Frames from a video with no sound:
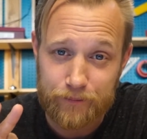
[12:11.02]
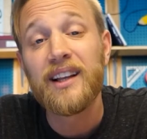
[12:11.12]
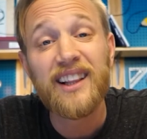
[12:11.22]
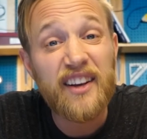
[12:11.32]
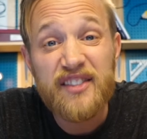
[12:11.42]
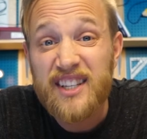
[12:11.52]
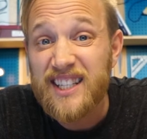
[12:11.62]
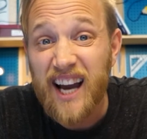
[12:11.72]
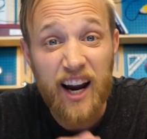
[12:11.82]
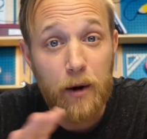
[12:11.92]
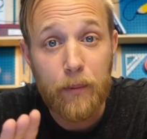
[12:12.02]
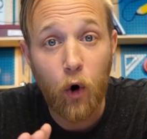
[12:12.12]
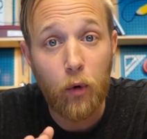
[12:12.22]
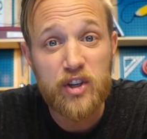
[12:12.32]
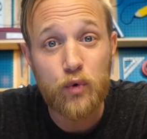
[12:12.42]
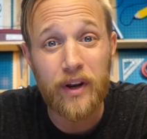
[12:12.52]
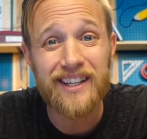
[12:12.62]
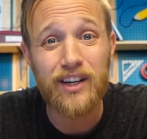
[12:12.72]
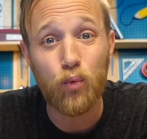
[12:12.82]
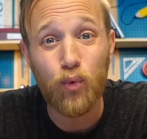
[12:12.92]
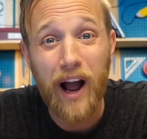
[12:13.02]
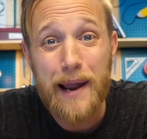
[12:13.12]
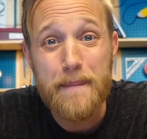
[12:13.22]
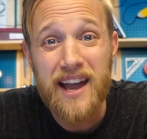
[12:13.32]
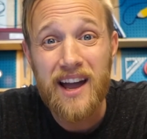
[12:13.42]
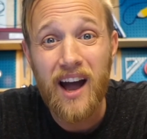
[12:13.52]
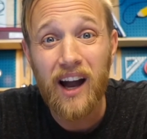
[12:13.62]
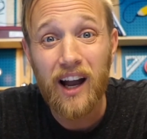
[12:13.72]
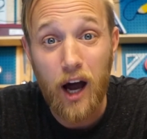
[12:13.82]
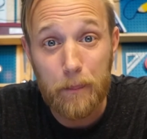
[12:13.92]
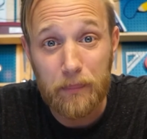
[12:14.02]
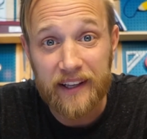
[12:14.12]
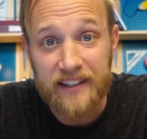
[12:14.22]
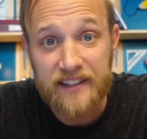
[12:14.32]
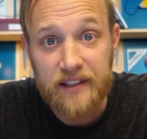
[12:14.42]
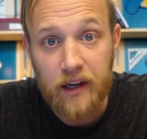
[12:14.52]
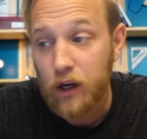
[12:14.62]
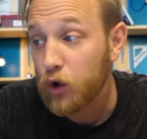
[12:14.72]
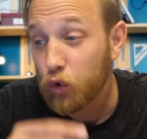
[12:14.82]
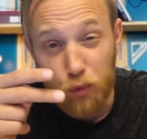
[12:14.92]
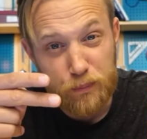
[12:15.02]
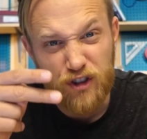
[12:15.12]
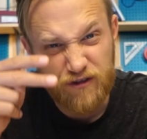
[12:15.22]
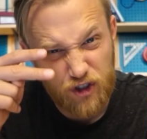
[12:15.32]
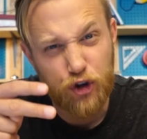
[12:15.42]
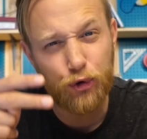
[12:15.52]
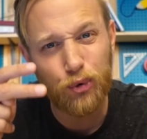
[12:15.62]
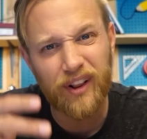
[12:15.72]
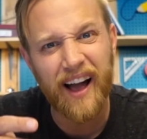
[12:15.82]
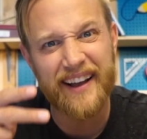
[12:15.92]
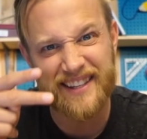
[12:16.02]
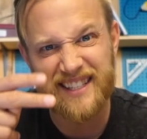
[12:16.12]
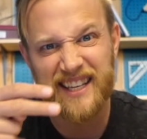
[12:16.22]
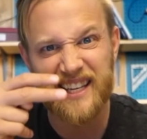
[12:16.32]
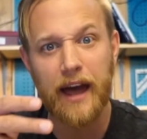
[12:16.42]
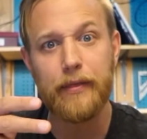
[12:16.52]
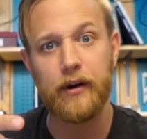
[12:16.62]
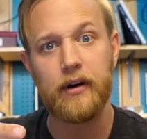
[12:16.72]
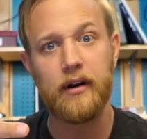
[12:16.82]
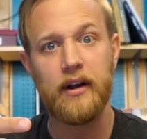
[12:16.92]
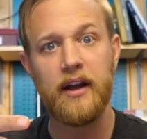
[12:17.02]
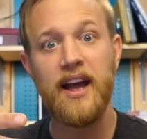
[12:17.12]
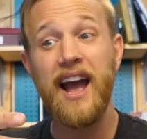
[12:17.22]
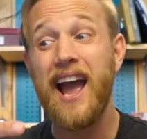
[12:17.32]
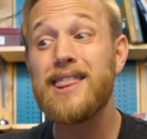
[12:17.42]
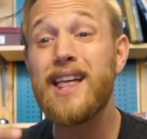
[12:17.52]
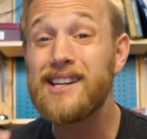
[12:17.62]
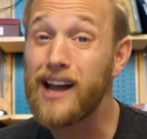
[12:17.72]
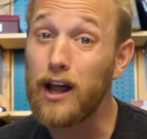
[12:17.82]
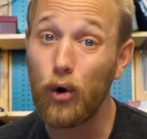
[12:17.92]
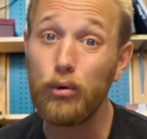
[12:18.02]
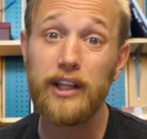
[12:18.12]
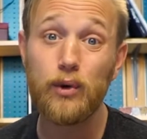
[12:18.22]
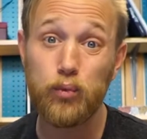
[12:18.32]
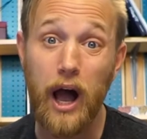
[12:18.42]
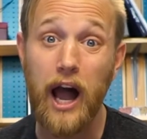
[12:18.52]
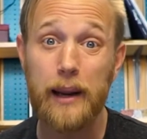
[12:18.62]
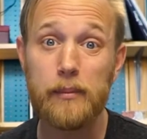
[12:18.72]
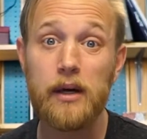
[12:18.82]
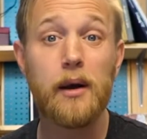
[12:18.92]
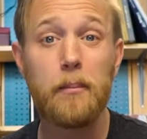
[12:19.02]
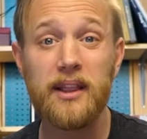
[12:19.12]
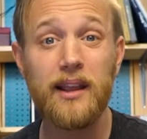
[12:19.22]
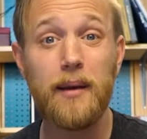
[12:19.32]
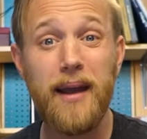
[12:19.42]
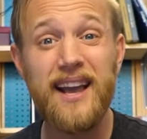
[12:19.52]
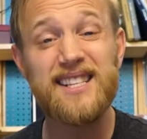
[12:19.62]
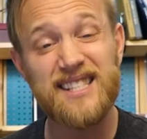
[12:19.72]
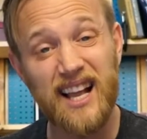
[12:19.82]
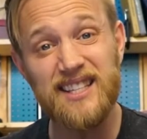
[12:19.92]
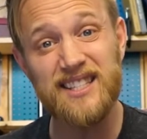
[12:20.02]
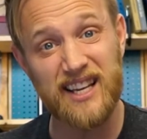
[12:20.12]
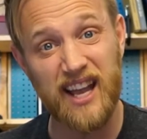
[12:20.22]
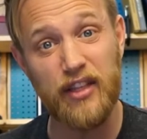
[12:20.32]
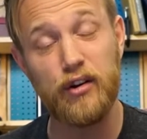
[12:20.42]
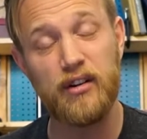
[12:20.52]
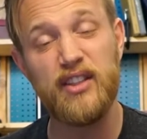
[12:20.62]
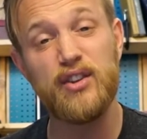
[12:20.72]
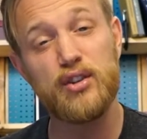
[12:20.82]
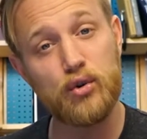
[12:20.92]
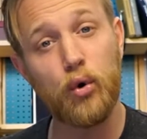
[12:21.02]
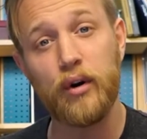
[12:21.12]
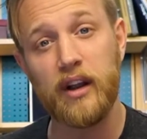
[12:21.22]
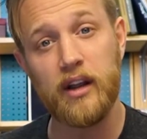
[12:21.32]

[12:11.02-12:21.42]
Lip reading: Liv's entire poem is written in rhyming couplets, groups of 2 lines together. And they not only rhyme, but they make sense together in the story.